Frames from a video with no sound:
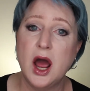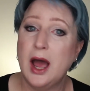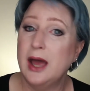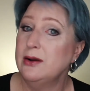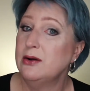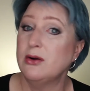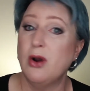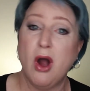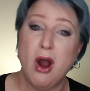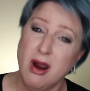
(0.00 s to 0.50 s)
I
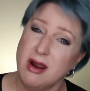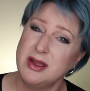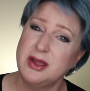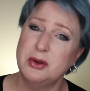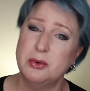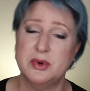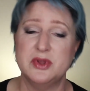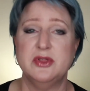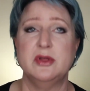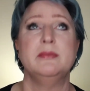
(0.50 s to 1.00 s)
don't
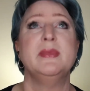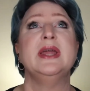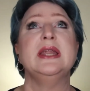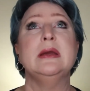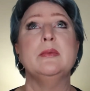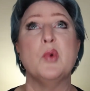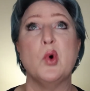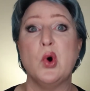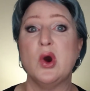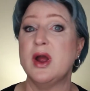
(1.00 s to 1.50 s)
argue with them
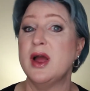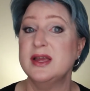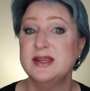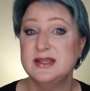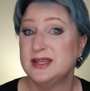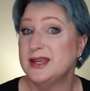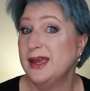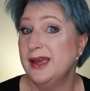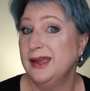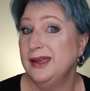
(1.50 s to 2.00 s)
anymore. I
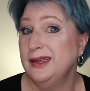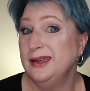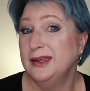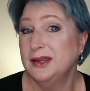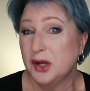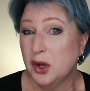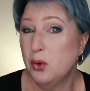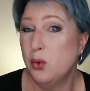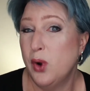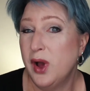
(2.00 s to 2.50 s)
say, "You
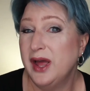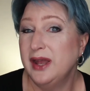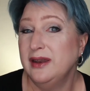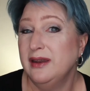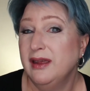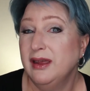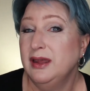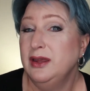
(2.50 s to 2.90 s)
know what?